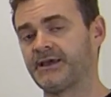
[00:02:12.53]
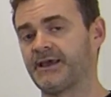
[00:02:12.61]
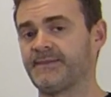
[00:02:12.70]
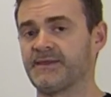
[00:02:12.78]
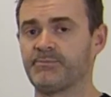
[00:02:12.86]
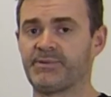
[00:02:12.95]

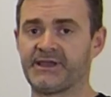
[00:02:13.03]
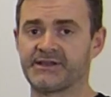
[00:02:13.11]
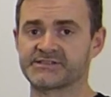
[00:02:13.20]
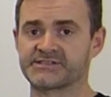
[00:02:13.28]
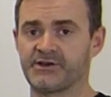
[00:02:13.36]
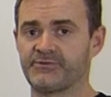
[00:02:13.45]
and then back
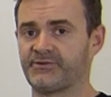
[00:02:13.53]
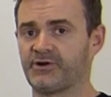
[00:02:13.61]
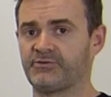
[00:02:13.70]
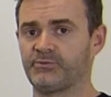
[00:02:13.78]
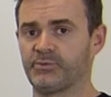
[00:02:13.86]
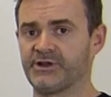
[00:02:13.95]
itself
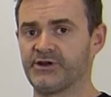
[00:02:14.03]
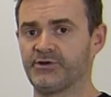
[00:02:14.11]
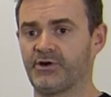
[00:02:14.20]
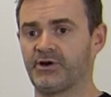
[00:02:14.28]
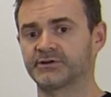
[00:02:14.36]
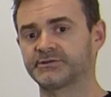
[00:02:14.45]
off when
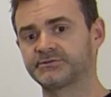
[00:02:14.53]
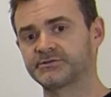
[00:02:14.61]
not.